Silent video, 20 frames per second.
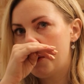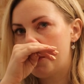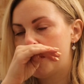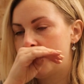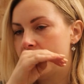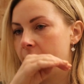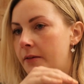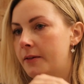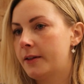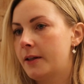
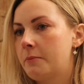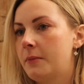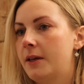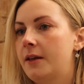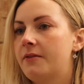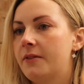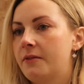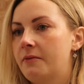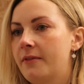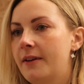without them
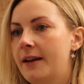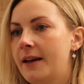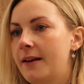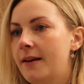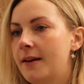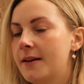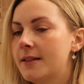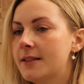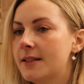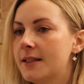even
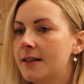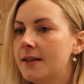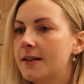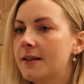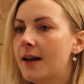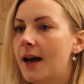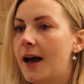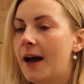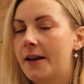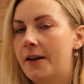
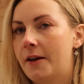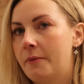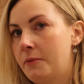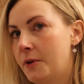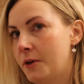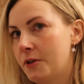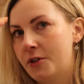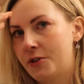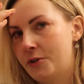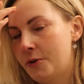realising. And I'm
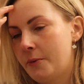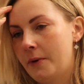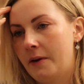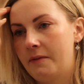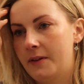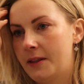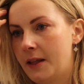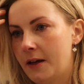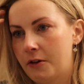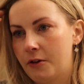not sure
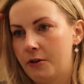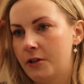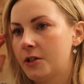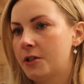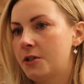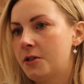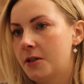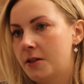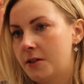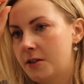whether they're
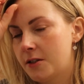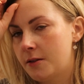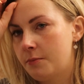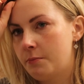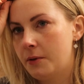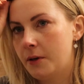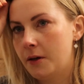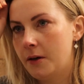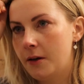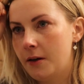Christians,
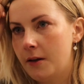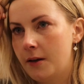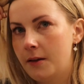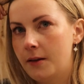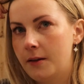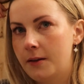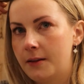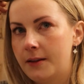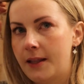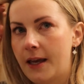but
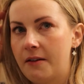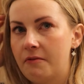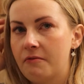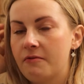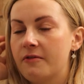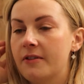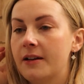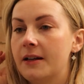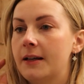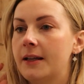they
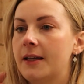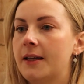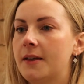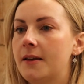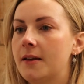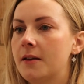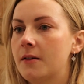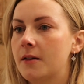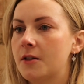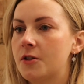
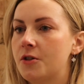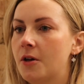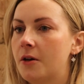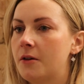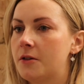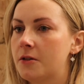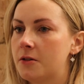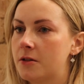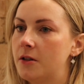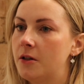really
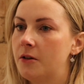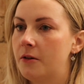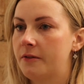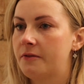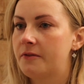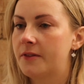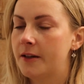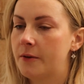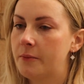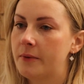showed us
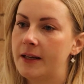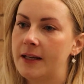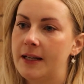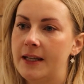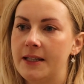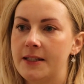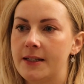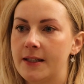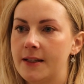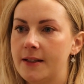love that we
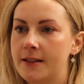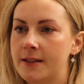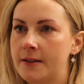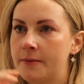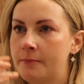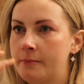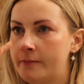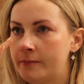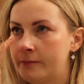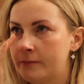needed
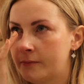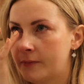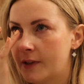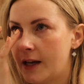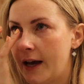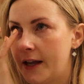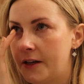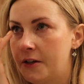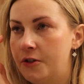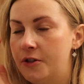
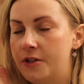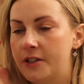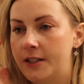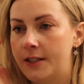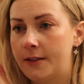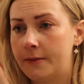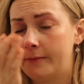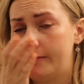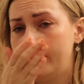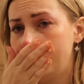and
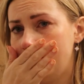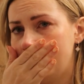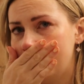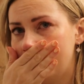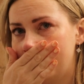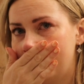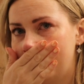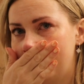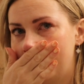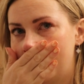
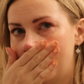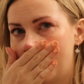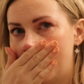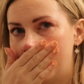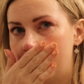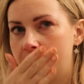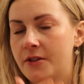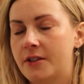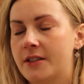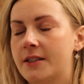
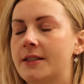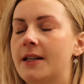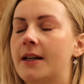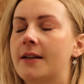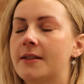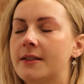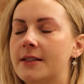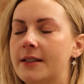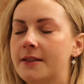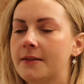
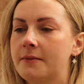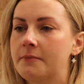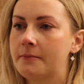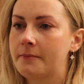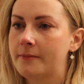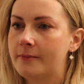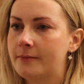understanding.